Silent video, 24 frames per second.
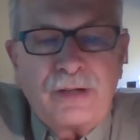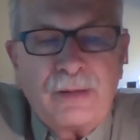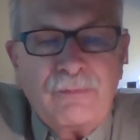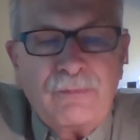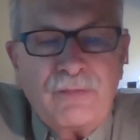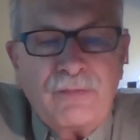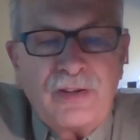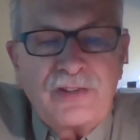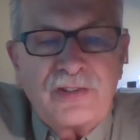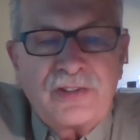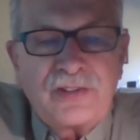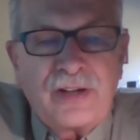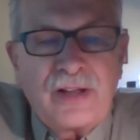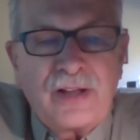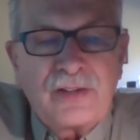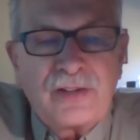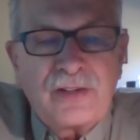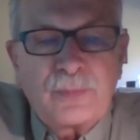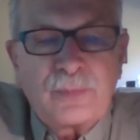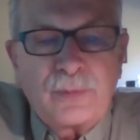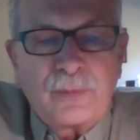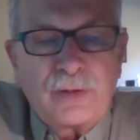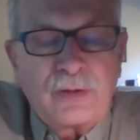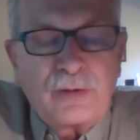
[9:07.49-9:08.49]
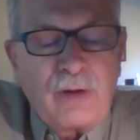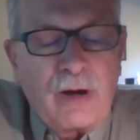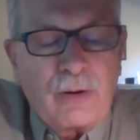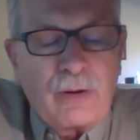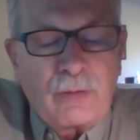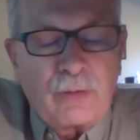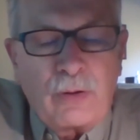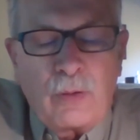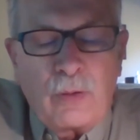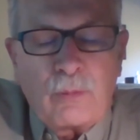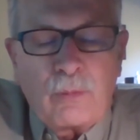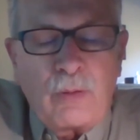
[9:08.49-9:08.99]
come visit us. We are
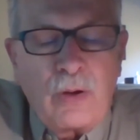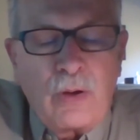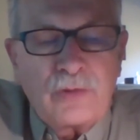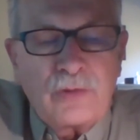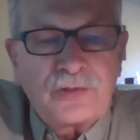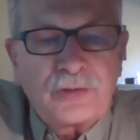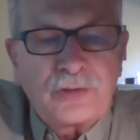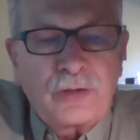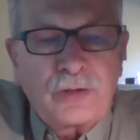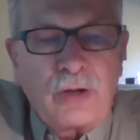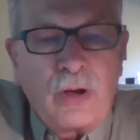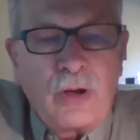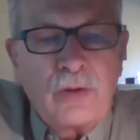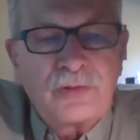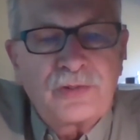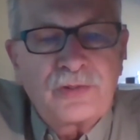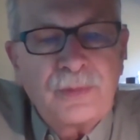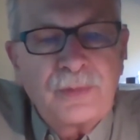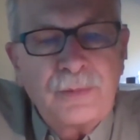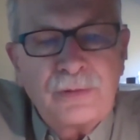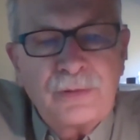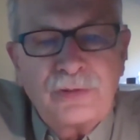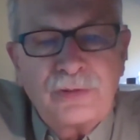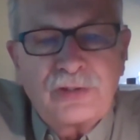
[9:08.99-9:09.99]
go coast to coast.